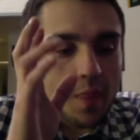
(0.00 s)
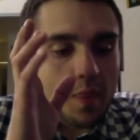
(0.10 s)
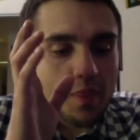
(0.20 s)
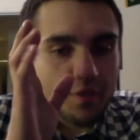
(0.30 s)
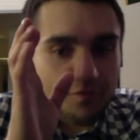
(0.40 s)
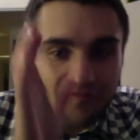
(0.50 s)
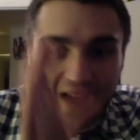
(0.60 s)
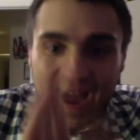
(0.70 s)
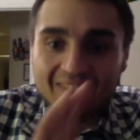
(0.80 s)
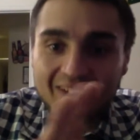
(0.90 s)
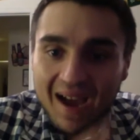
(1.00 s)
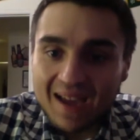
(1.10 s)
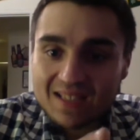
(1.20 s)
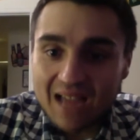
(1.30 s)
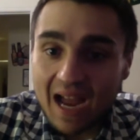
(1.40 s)
the 5
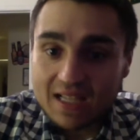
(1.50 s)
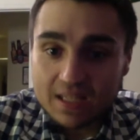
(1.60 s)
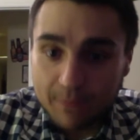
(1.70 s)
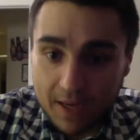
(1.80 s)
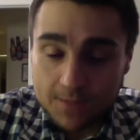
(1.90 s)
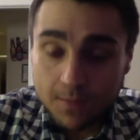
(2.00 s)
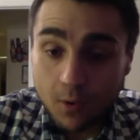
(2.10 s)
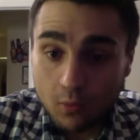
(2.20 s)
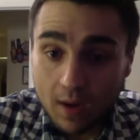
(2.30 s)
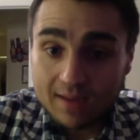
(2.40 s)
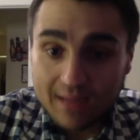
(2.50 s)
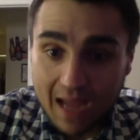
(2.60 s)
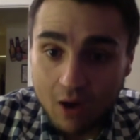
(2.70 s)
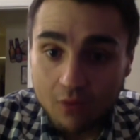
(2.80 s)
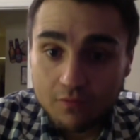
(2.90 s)
highest guys in baseball right
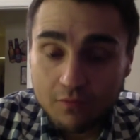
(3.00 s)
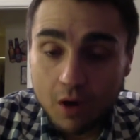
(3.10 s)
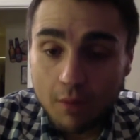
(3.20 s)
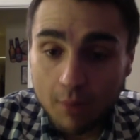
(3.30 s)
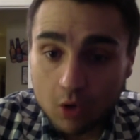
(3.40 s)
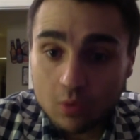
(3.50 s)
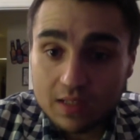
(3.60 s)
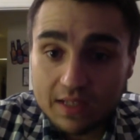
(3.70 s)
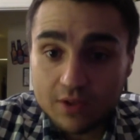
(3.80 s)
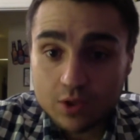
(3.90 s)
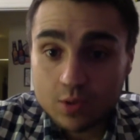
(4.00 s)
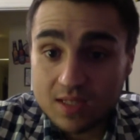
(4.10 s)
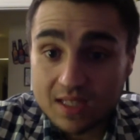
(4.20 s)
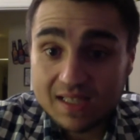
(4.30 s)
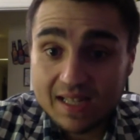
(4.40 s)
now among relievers with
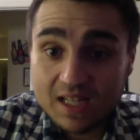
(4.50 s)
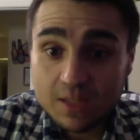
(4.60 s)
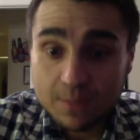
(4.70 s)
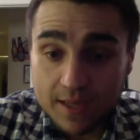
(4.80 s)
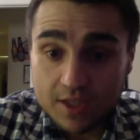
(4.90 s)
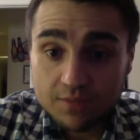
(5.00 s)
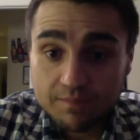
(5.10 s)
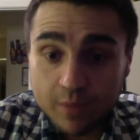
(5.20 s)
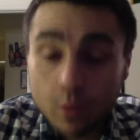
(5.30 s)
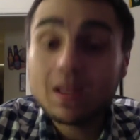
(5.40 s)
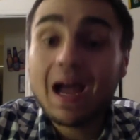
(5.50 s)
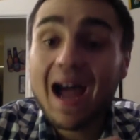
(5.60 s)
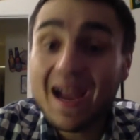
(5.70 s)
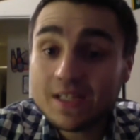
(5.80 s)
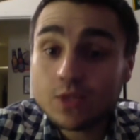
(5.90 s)
60 innings pitched with the
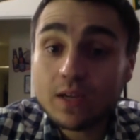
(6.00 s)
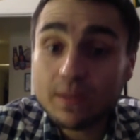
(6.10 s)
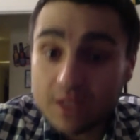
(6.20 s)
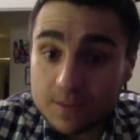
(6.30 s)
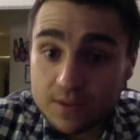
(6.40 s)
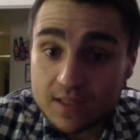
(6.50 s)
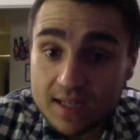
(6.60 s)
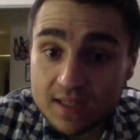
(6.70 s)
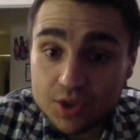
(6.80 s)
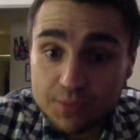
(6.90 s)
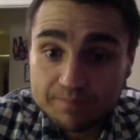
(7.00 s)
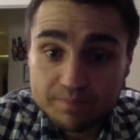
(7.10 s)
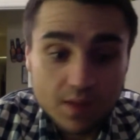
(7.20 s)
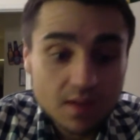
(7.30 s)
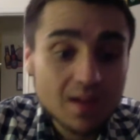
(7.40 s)
highest swing and miss percentage,
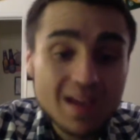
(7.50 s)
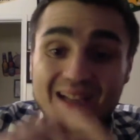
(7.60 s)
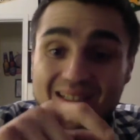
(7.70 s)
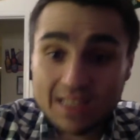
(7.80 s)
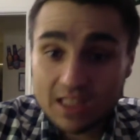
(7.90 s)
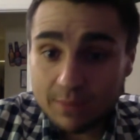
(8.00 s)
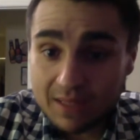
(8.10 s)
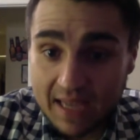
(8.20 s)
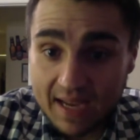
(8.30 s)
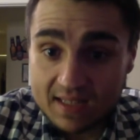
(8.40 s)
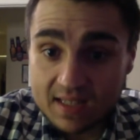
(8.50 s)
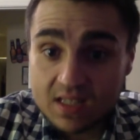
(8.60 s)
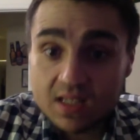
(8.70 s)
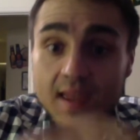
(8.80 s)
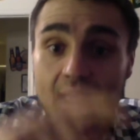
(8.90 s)
Dylan
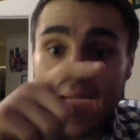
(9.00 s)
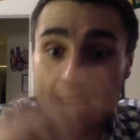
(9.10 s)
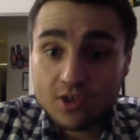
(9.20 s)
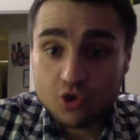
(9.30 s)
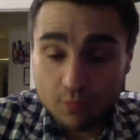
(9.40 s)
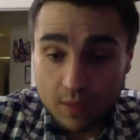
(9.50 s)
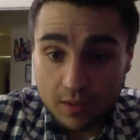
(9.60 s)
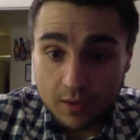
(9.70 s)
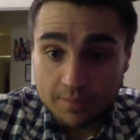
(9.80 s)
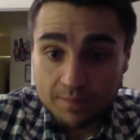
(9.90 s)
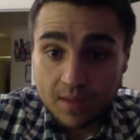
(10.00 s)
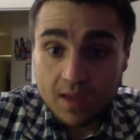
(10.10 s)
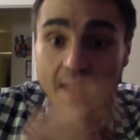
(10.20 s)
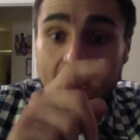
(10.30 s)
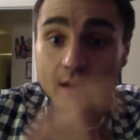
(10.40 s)
Betances, Andrew Miller,
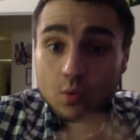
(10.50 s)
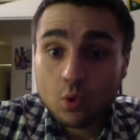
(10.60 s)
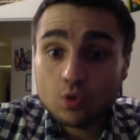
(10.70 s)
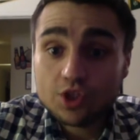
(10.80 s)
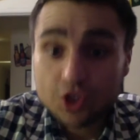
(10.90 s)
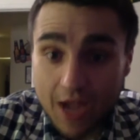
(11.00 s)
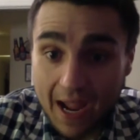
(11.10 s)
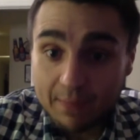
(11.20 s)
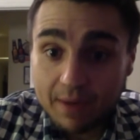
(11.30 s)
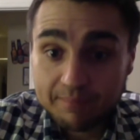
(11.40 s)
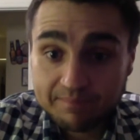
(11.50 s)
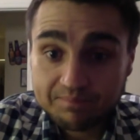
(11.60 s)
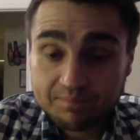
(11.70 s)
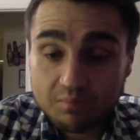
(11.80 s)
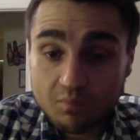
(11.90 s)
and Aroldis Chapman
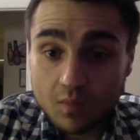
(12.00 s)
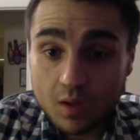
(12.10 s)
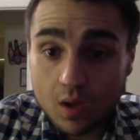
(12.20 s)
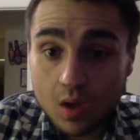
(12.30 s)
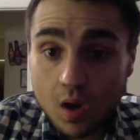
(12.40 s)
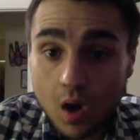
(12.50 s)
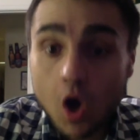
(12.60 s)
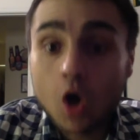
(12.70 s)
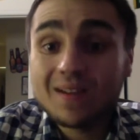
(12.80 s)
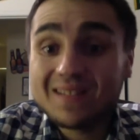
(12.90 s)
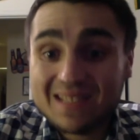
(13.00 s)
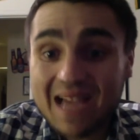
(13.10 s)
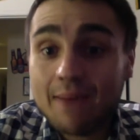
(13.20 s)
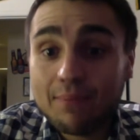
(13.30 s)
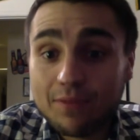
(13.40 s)
are in the
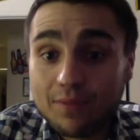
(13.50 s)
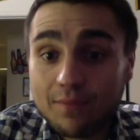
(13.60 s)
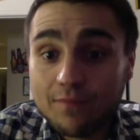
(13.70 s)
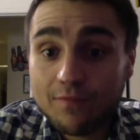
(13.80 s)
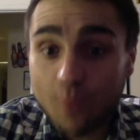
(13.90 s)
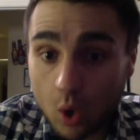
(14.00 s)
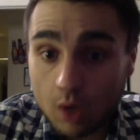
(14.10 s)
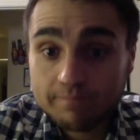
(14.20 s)
top 4.